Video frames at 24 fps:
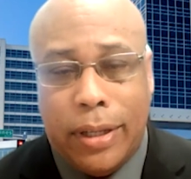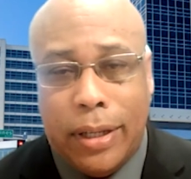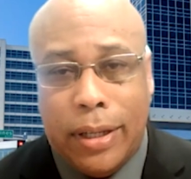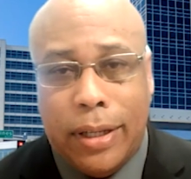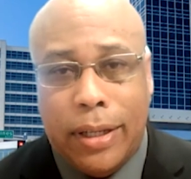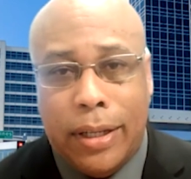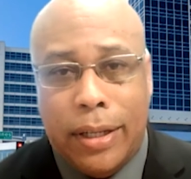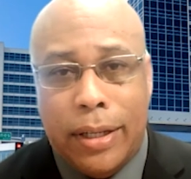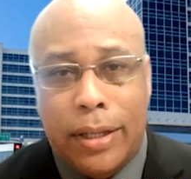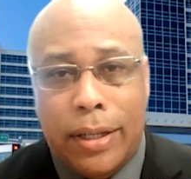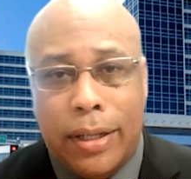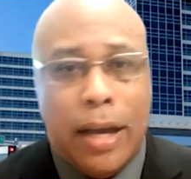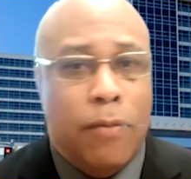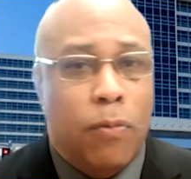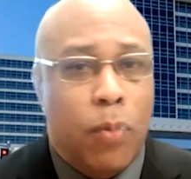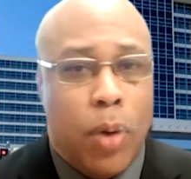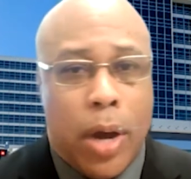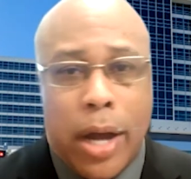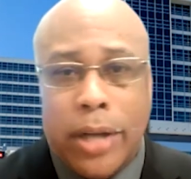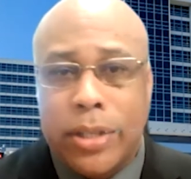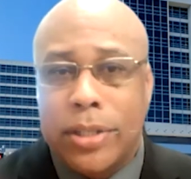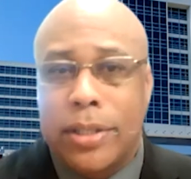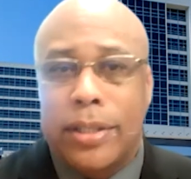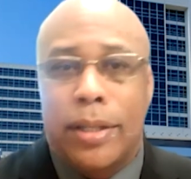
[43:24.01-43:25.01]
I've
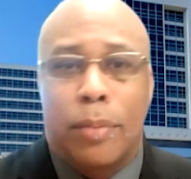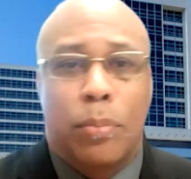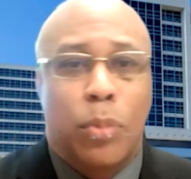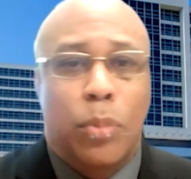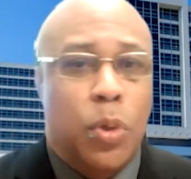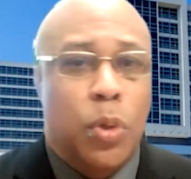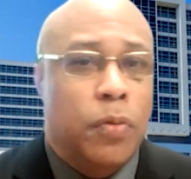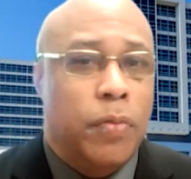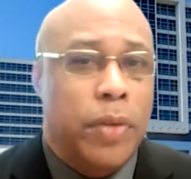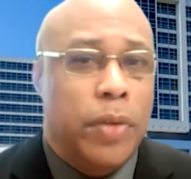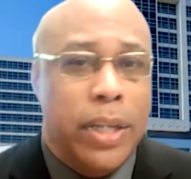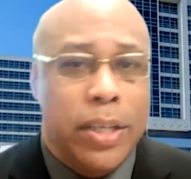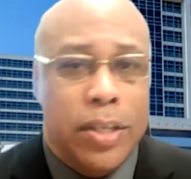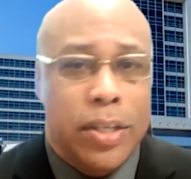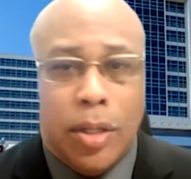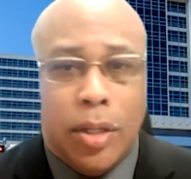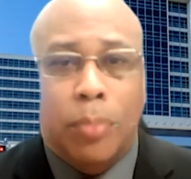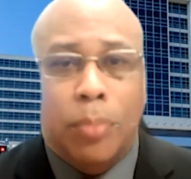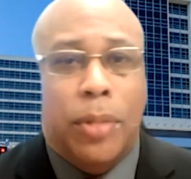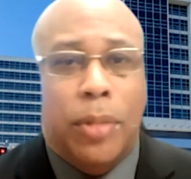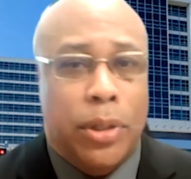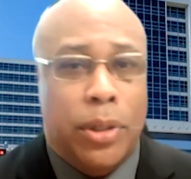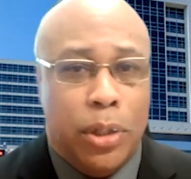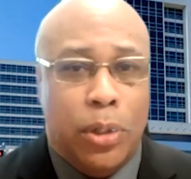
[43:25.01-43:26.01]
watched the movie
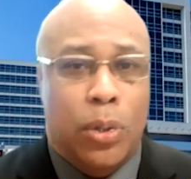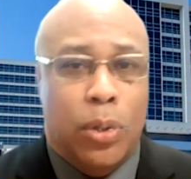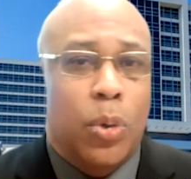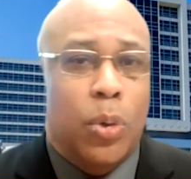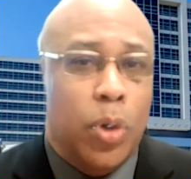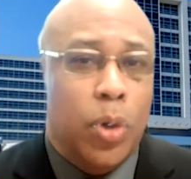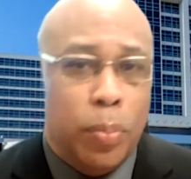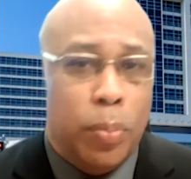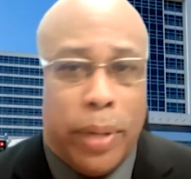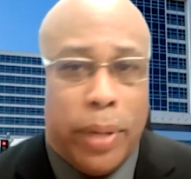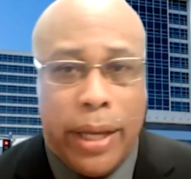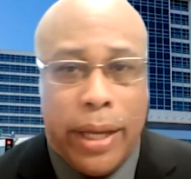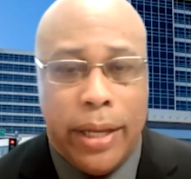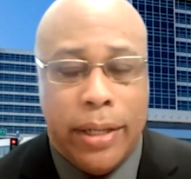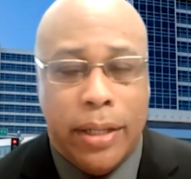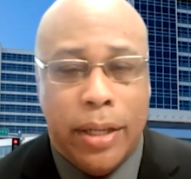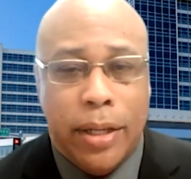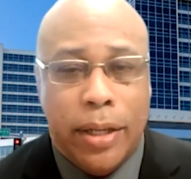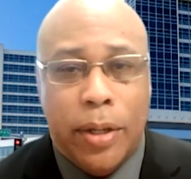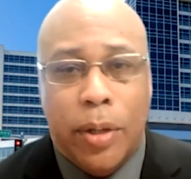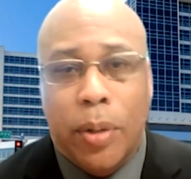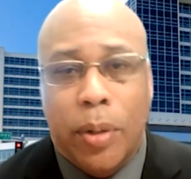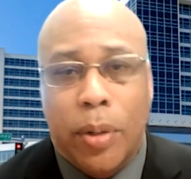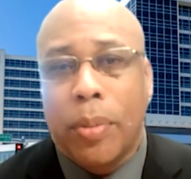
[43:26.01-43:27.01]
Something the Lord Made
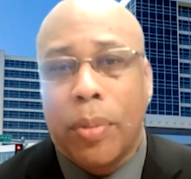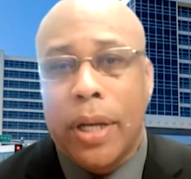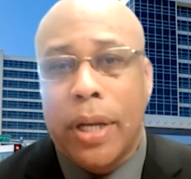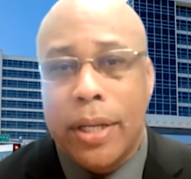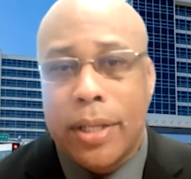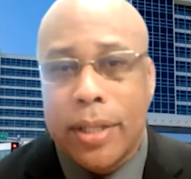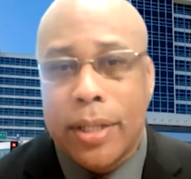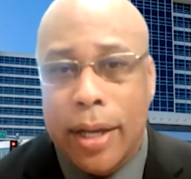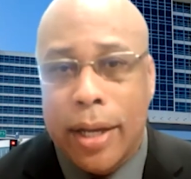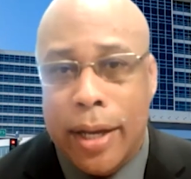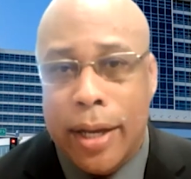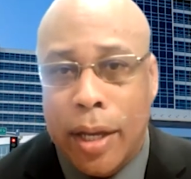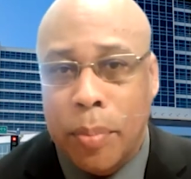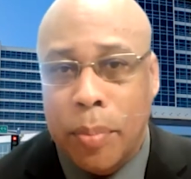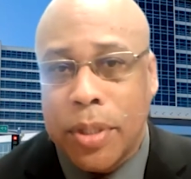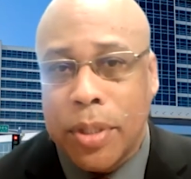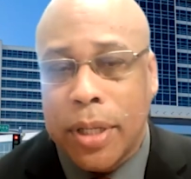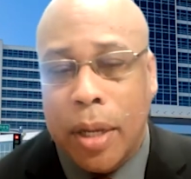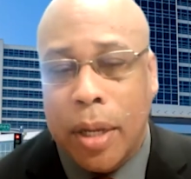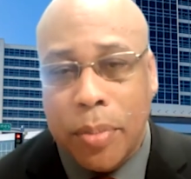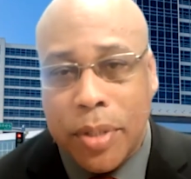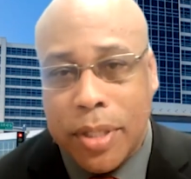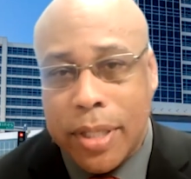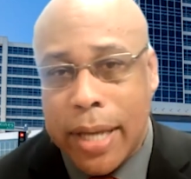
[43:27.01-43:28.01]
many times,
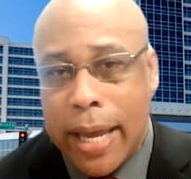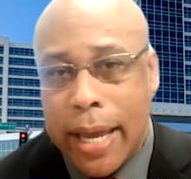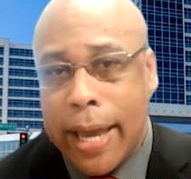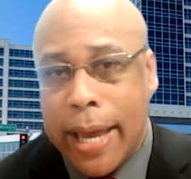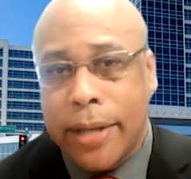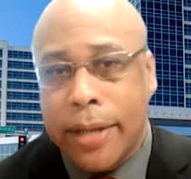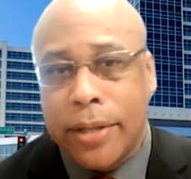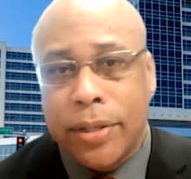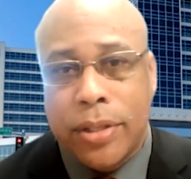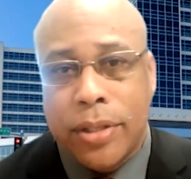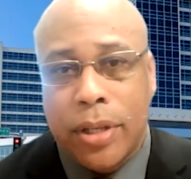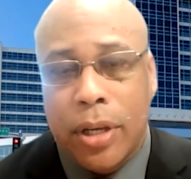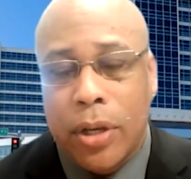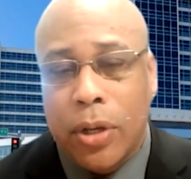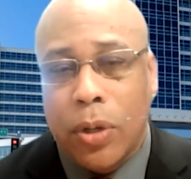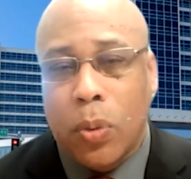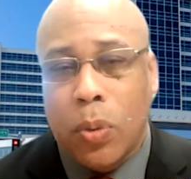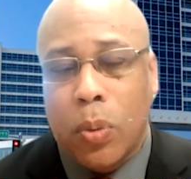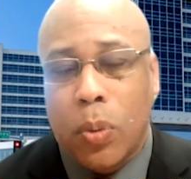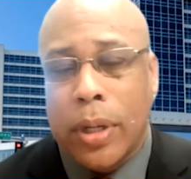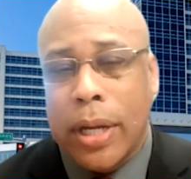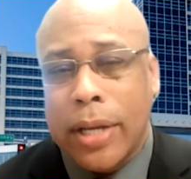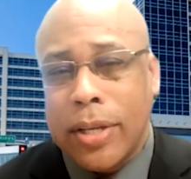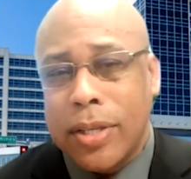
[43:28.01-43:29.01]
and I'm saddened
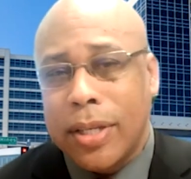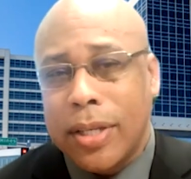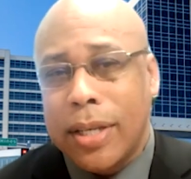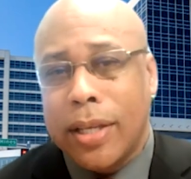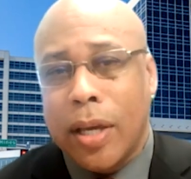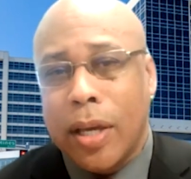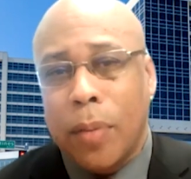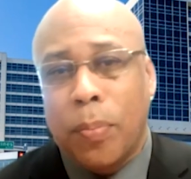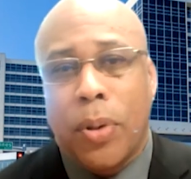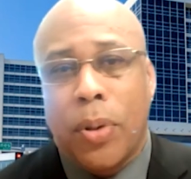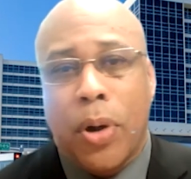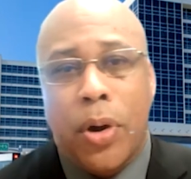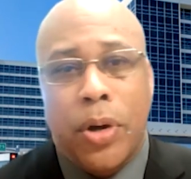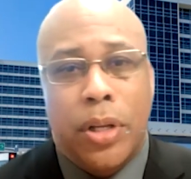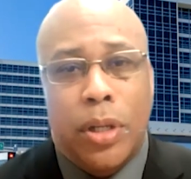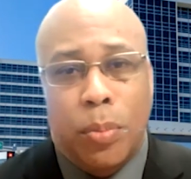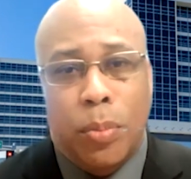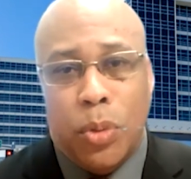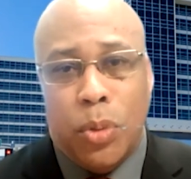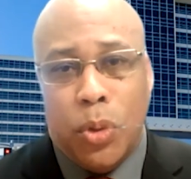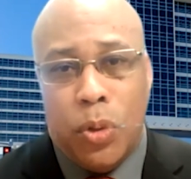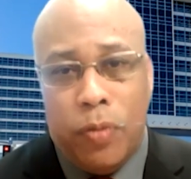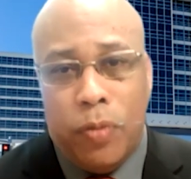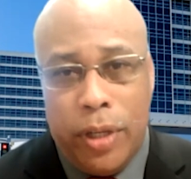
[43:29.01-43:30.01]
when I see that part in the
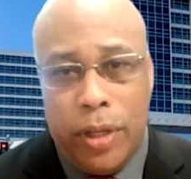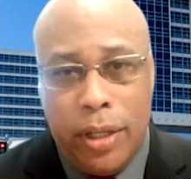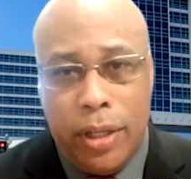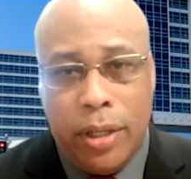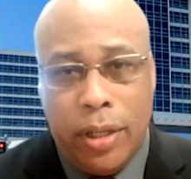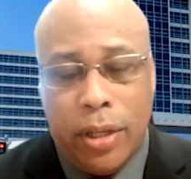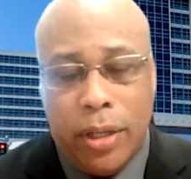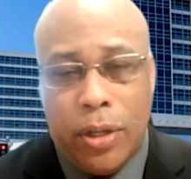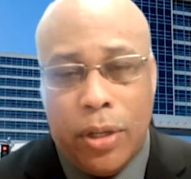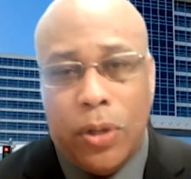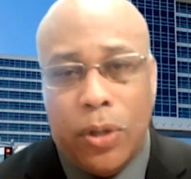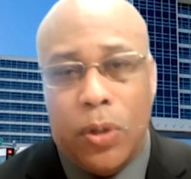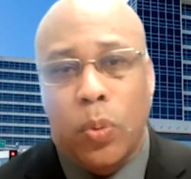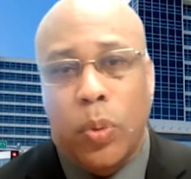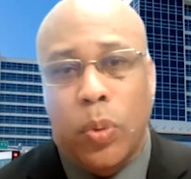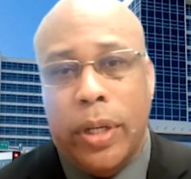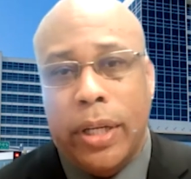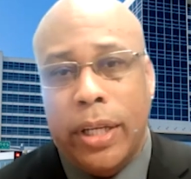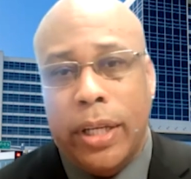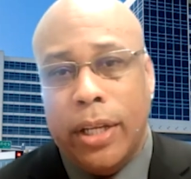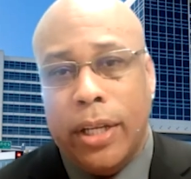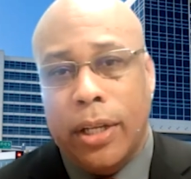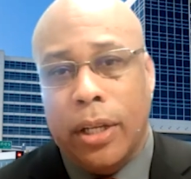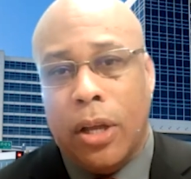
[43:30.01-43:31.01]
movie
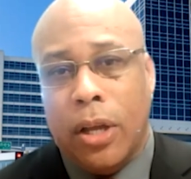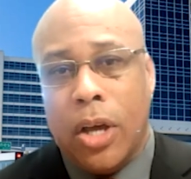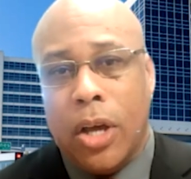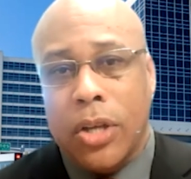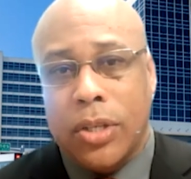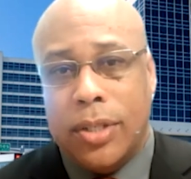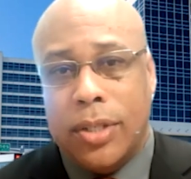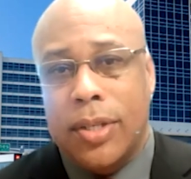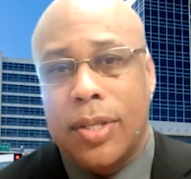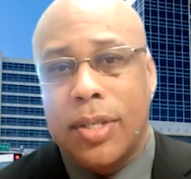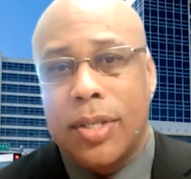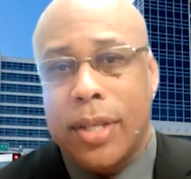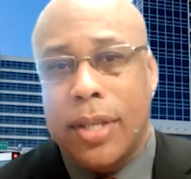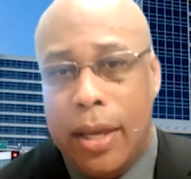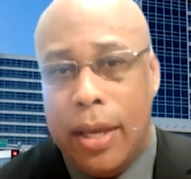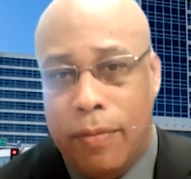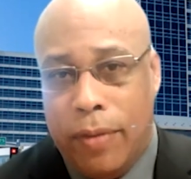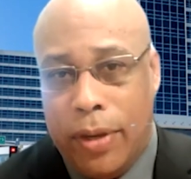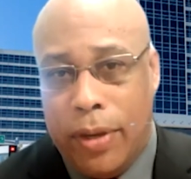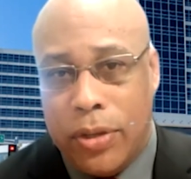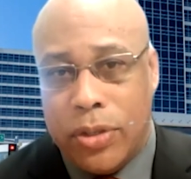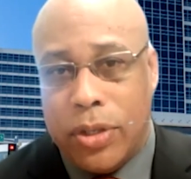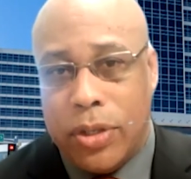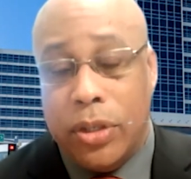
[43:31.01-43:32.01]
when he lost his
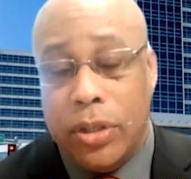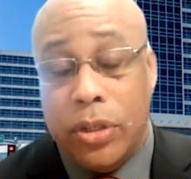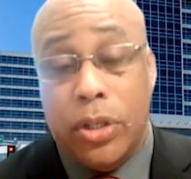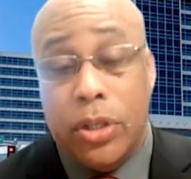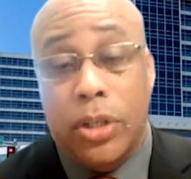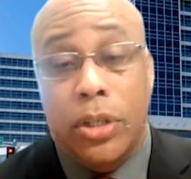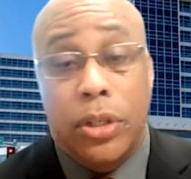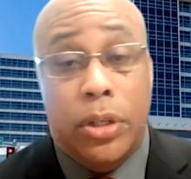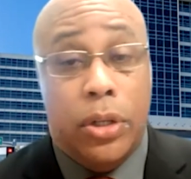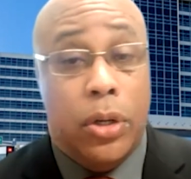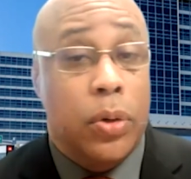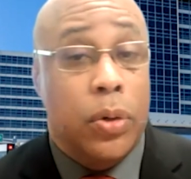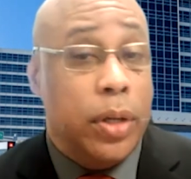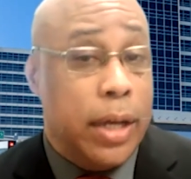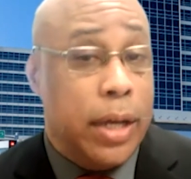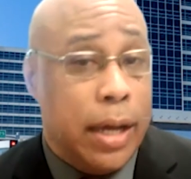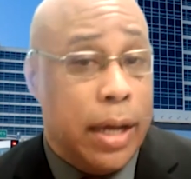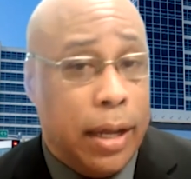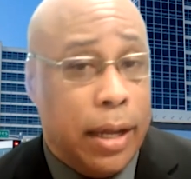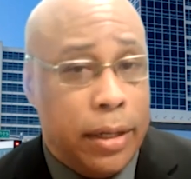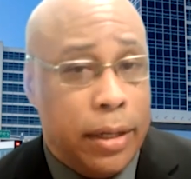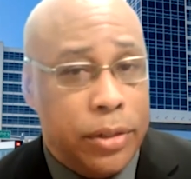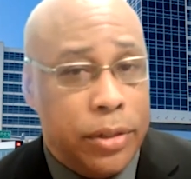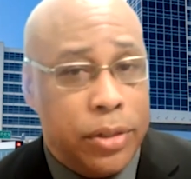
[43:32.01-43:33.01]
savings and couldn't go to
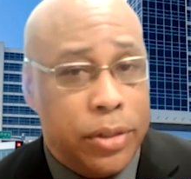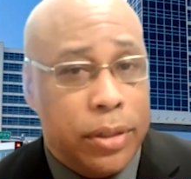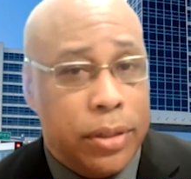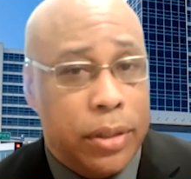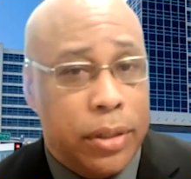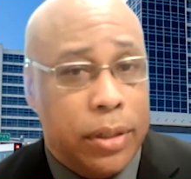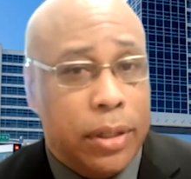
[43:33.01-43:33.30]
college.